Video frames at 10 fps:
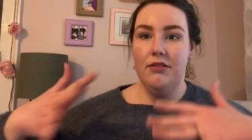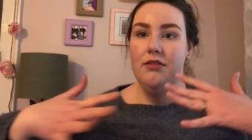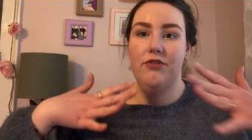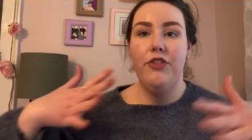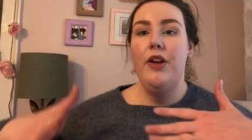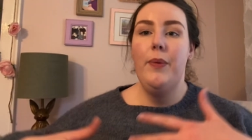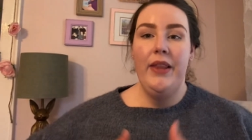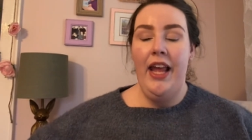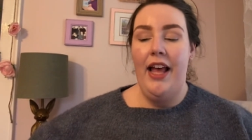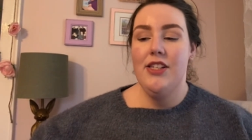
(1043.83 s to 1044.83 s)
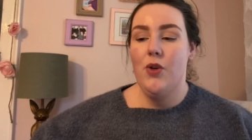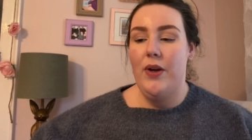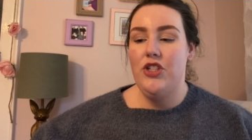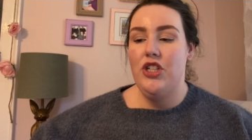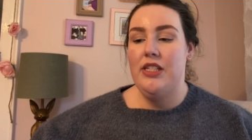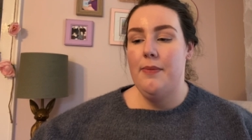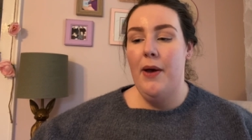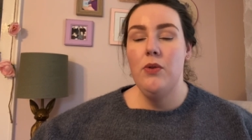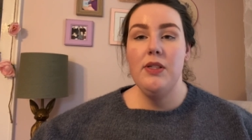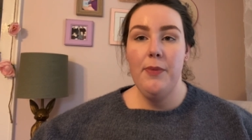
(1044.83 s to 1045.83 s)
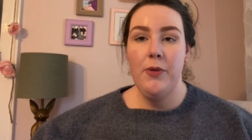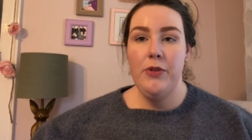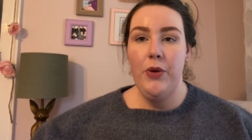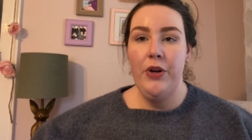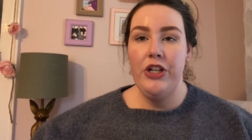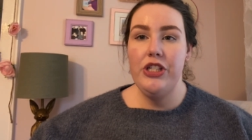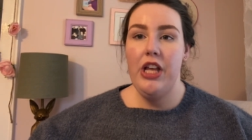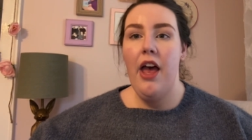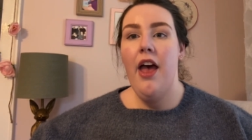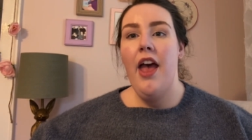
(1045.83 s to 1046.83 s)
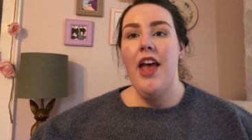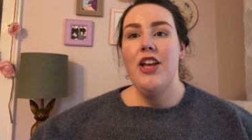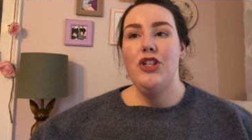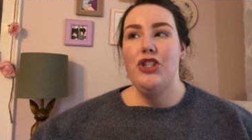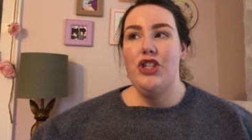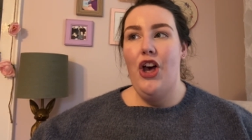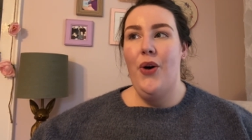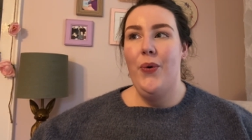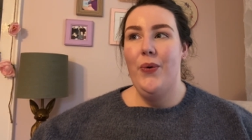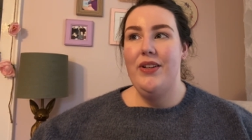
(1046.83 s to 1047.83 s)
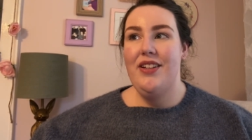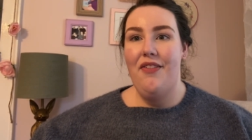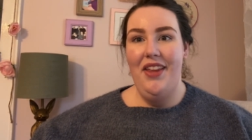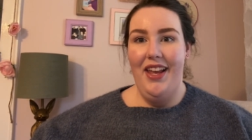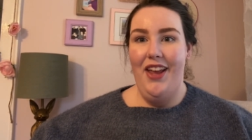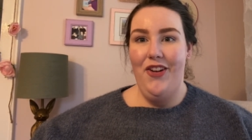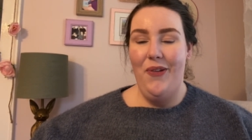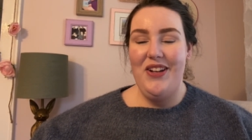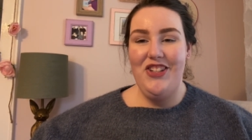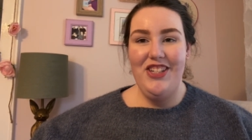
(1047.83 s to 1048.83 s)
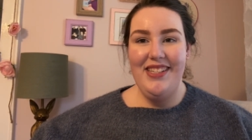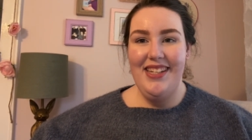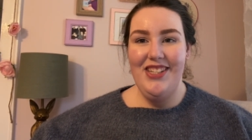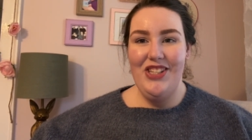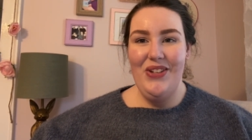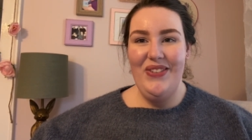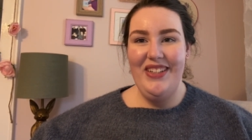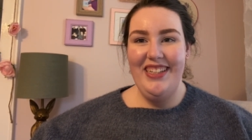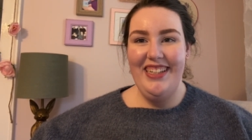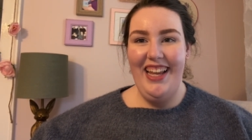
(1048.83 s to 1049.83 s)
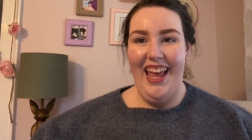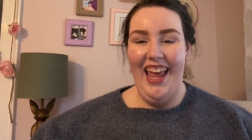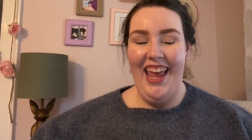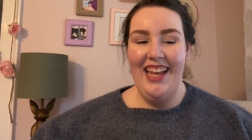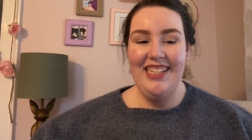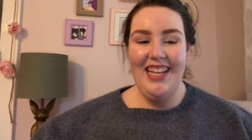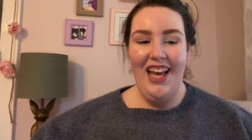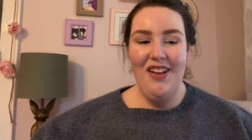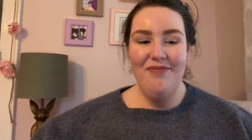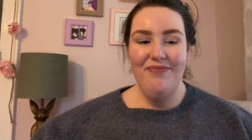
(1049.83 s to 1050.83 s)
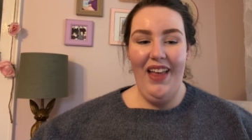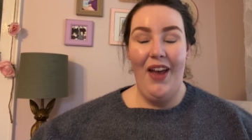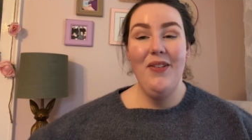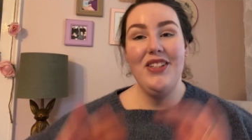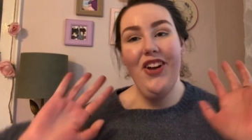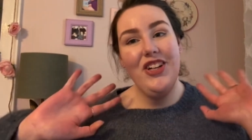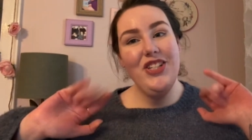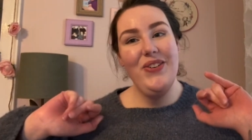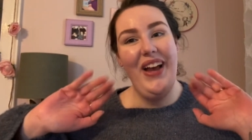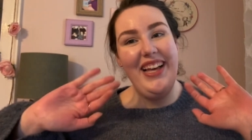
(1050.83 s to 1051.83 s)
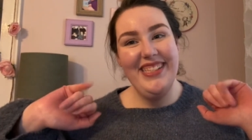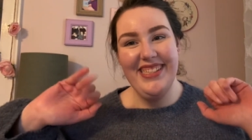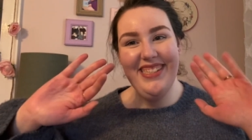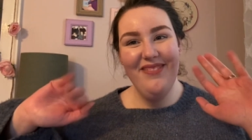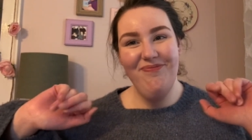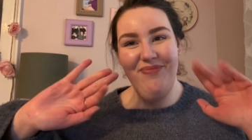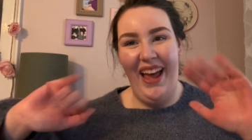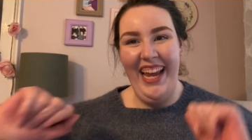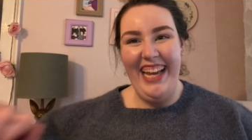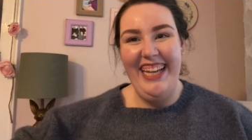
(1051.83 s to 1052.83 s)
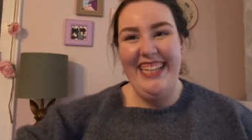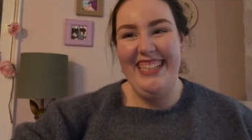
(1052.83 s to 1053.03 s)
frequently asked questions about sperm donors. So definitely get your questions in soon and um, I will talk to you guys. Bye.